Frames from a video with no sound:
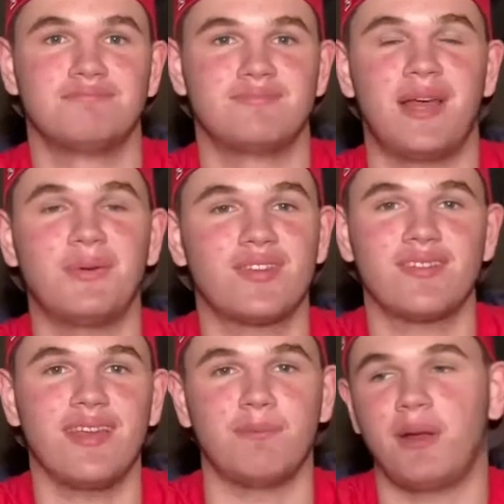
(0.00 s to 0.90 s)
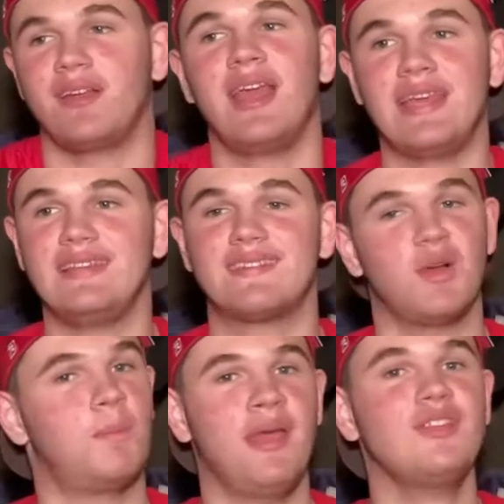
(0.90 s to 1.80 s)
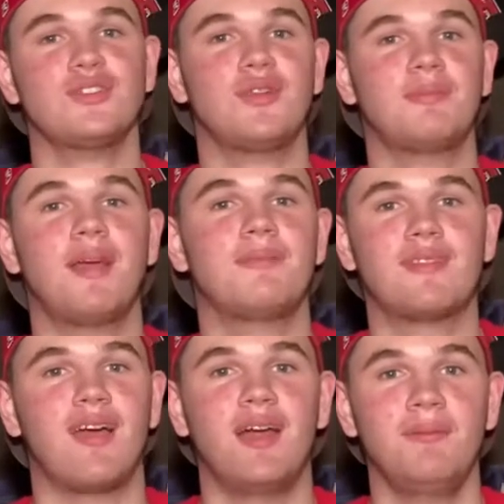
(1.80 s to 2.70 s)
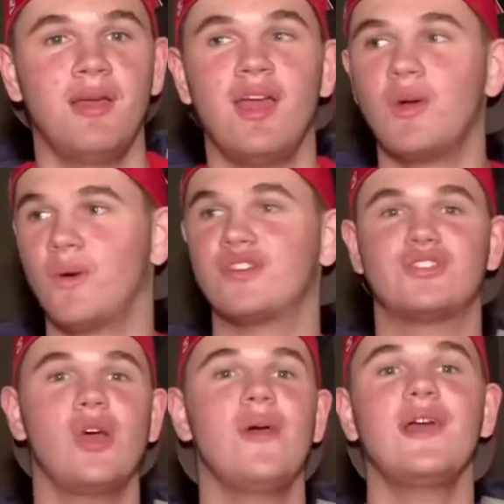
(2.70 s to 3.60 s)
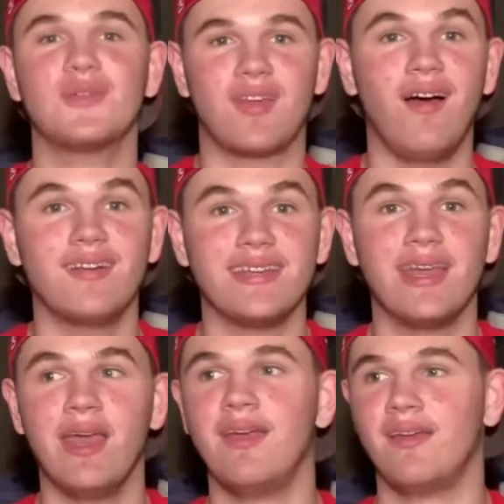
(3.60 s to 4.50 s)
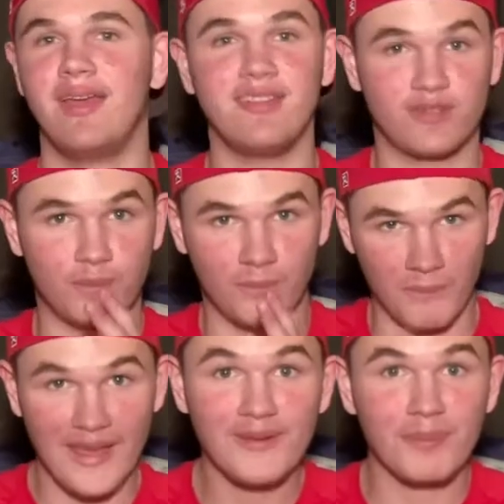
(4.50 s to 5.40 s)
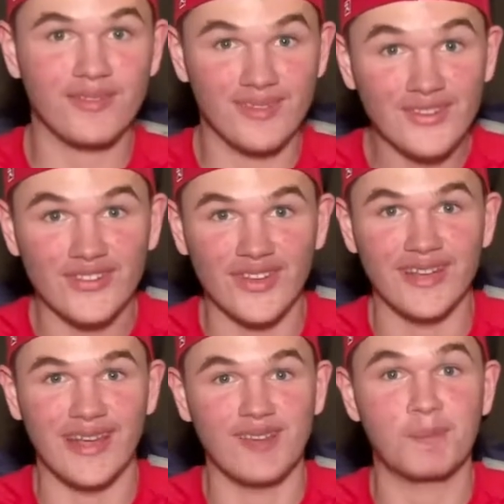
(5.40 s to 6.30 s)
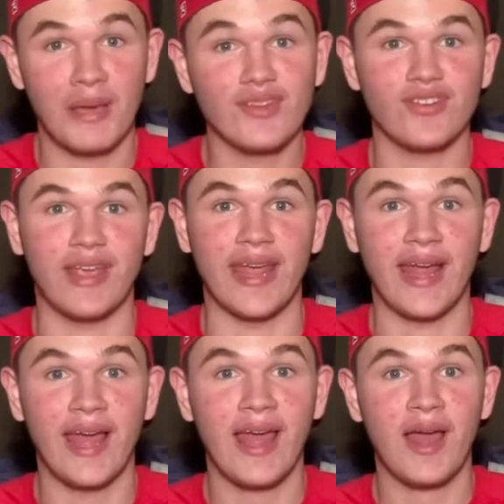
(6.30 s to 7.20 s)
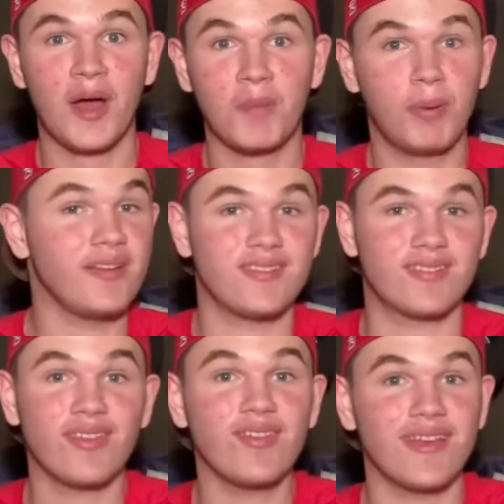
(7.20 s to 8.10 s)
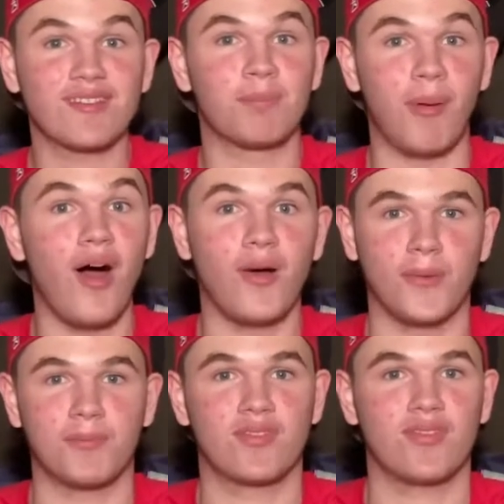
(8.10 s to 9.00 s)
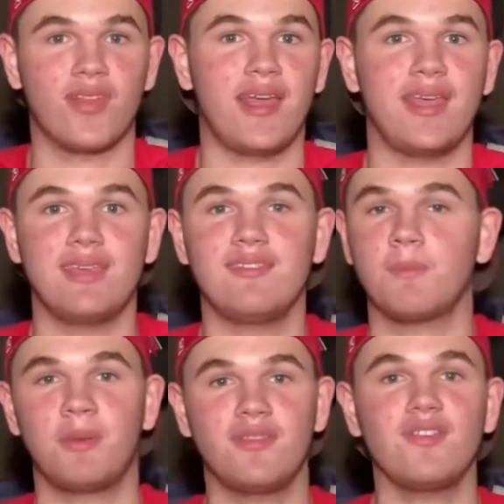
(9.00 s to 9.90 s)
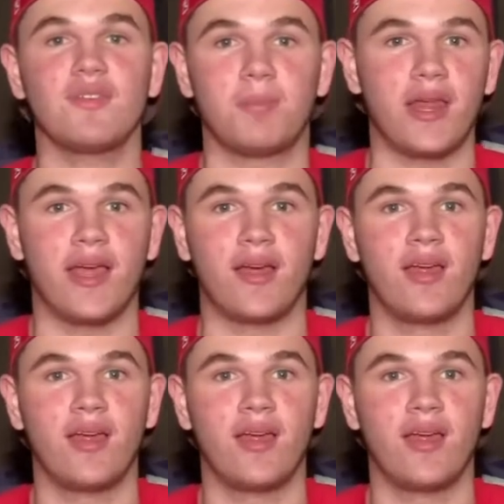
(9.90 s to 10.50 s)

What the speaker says: That was his thing. But he still pitched from time to time. Whereas Shohei Ohtani, his main position is pitching, but he still hits bombs like he's a position player.